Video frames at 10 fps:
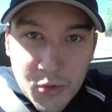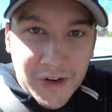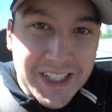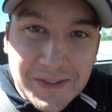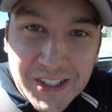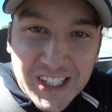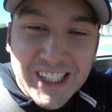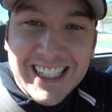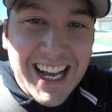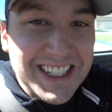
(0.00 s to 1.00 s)
What's up
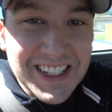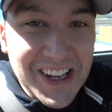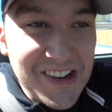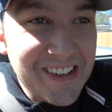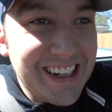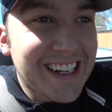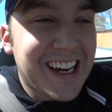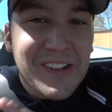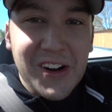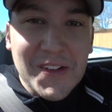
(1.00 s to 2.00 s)
trainers, how's it going?
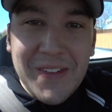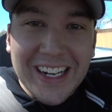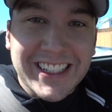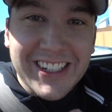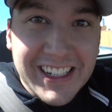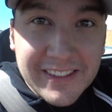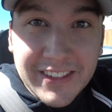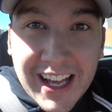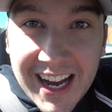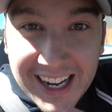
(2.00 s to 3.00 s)
Welcome back to Trainer
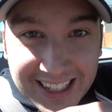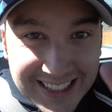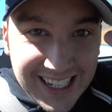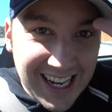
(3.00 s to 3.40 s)
Vlogs.